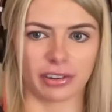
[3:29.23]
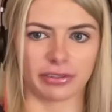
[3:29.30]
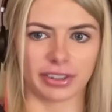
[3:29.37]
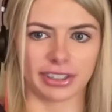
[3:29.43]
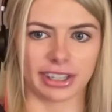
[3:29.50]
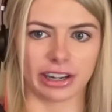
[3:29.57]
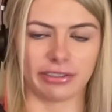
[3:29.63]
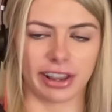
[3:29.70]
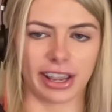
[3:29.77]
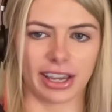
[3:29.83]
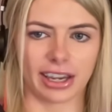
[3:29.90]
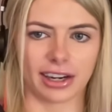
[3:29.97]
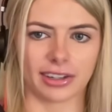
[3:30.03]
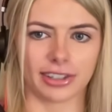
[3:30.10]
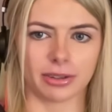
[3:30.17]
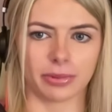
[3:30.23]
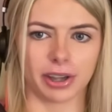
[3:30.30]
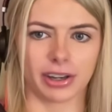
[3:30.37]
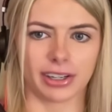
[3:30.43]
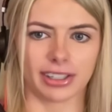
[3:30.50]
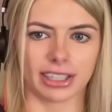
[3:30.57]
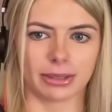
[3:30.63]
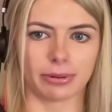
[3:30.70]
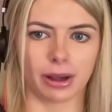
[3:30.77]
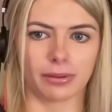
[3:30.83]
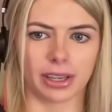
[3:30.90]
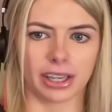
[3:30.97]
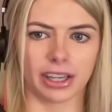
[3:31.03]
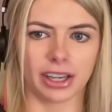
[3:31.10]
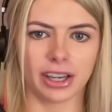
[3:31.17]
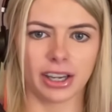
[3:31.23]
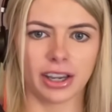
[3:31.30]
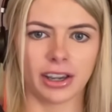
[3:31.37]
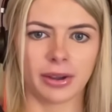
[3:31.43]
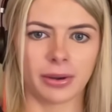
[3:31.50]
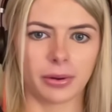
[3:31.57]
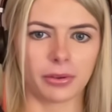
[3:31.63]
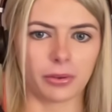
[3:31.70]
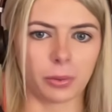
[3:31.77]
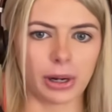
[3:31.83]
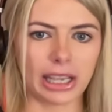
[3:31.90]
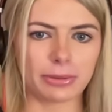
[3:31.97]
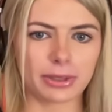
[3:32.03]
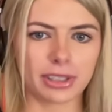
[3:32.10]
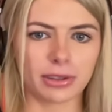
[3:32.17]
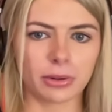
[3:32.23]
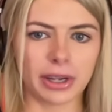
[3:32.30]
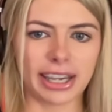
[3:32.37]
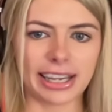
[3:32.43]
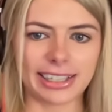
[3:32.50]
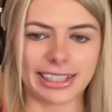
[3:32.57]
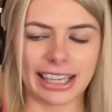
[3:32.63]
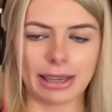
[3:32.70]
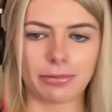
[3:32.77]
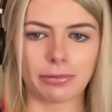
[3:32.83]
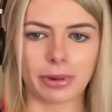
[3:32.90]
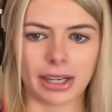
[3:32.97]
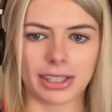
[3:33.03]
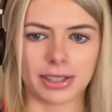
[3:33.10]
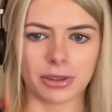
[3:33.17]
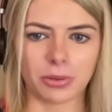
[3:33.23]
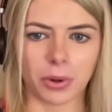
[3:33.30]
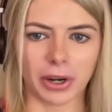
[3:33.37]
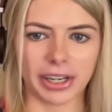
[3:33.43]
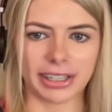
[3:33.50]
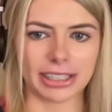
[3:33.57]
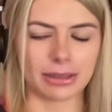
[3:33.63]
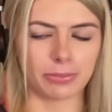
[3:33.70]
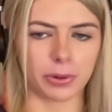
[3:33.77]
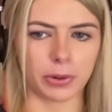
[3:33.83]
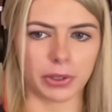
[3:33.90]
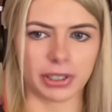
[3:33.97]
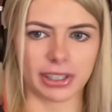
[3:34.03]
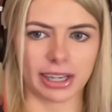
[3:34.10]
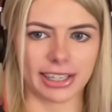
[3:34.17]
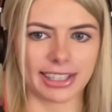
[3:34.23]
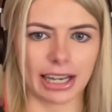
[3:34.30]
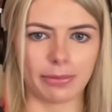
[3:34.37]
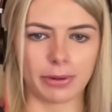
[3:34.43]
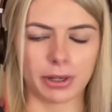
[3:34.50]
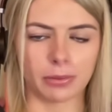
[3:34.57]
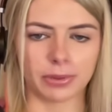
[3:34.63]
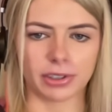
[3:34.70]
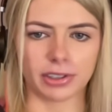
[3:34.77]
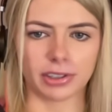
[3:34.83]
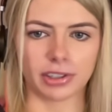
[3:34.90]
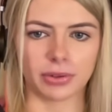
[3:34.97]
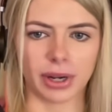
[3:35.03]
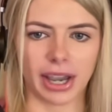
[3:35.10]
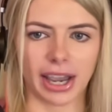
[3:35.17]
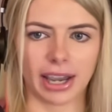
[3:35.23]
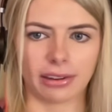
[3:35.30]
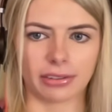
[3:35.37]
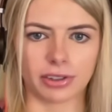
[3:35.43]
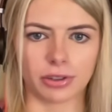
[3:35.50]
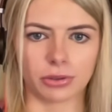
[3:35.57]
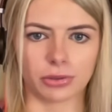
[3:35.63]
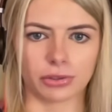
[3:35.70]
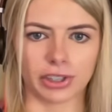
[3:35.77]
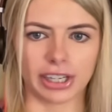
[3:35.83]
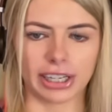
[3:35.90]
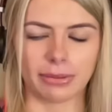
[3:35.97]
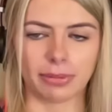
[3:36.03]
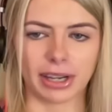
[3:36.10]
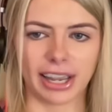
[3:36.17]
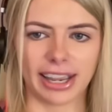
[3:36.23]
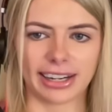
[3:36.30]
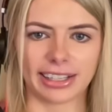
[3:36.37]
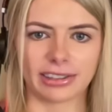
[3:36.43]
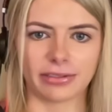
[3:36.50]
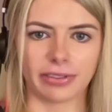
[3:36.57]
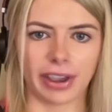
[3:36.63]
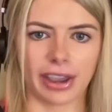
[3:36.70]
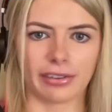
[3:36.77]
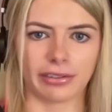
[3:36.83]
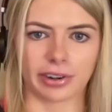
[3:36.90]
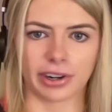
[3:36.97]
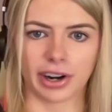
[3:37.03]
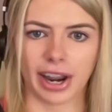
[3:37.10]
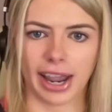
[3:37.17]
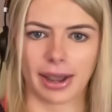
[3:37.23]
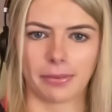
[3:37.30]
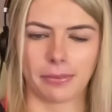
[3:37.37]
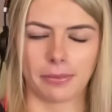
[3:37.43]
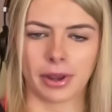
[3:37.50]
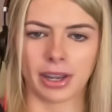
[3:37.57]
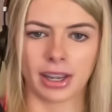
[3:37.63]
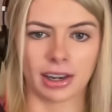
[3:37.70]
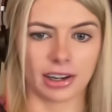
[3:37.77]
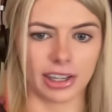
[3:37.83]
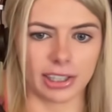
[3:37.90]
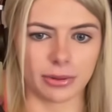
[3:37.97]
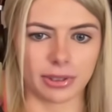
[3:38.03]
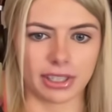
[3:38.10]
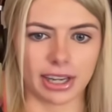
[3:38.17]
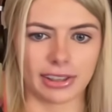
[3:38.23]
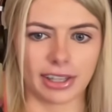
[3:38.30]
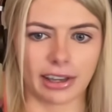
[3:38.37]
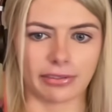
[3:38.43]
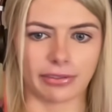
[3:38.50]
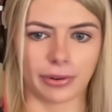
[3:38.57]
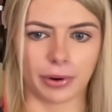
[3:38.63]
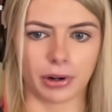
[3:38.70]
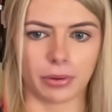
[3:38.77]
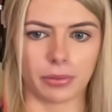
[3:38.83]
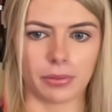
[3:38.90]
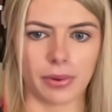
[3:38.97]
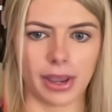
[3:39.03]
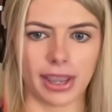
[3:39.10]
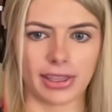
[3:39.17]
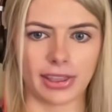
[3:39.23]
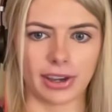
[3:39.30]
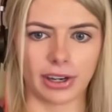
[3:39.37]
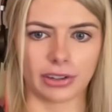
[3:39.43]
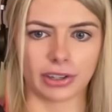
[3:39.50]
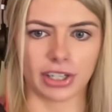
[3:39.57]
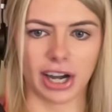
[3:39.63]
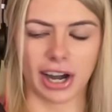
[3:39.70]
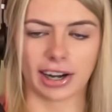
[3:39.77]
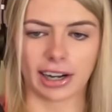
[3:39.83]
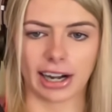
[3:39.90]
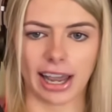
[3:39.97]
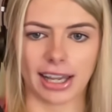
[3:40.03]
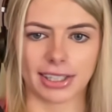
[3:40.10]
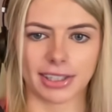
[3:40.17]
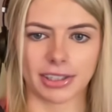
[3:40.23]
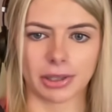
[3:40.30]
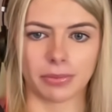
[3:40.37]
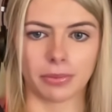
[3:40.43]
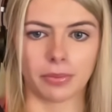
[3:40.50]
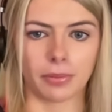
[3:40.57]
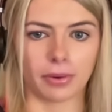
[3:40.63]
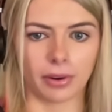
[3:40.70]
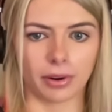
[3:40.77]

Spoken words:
on Facile Vega here, to be honest. It's probably Willie was so keen to keep him at 2 miles, but stepping up to the 2.5 should really play in his favour. Like you said, that form in the Irish Arkle last time,